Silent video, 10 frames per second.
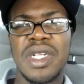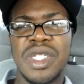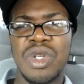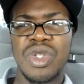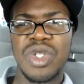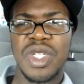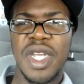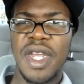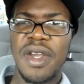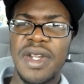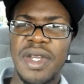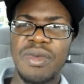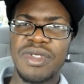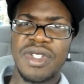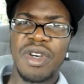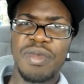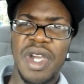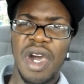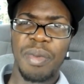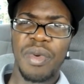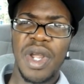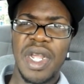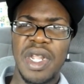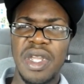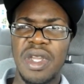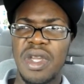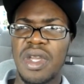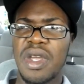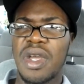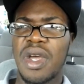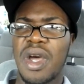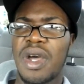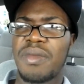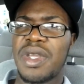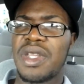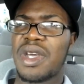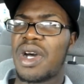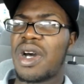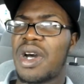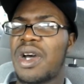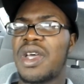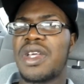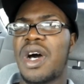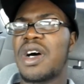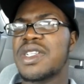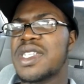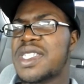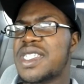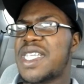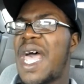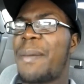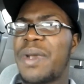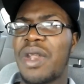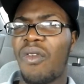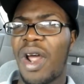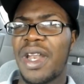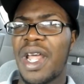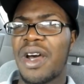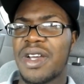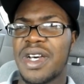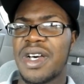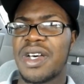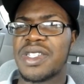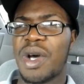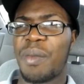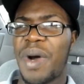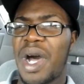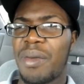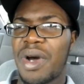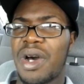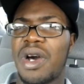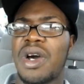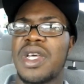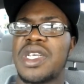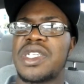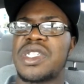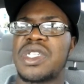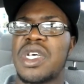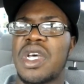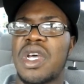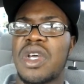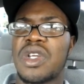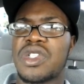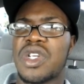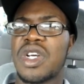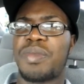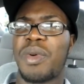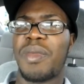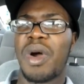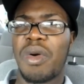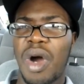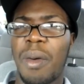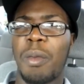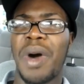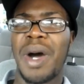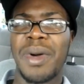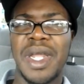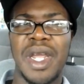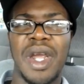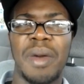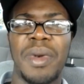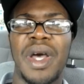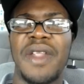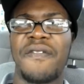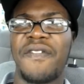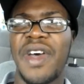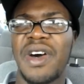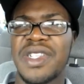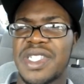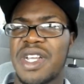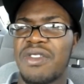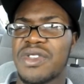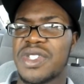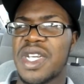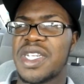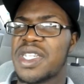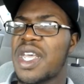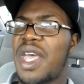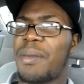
Social Security will still be operating. I mean, all is happening right now because Obama is trying to promote Obamacare, but it fell in several states.